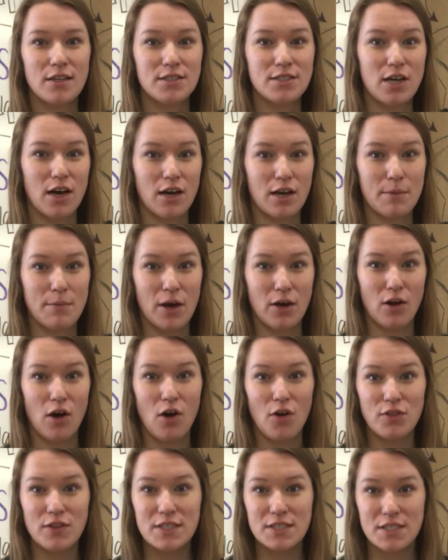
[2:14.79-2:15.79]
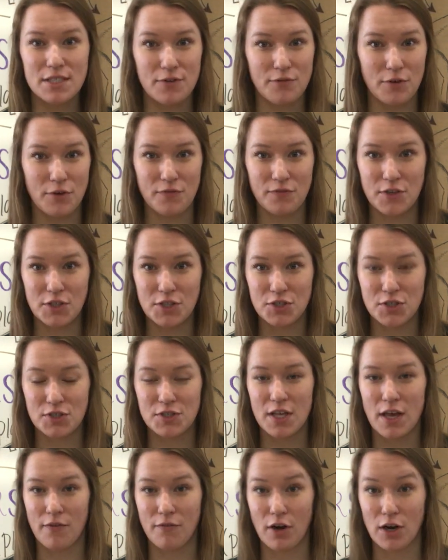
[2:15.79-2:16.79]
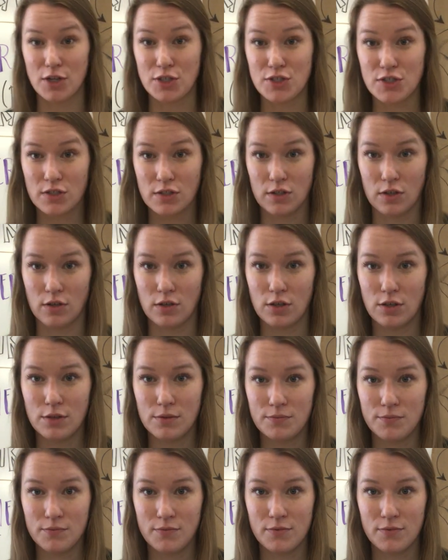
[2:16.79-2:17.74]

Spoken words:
talk about all these different features of our skull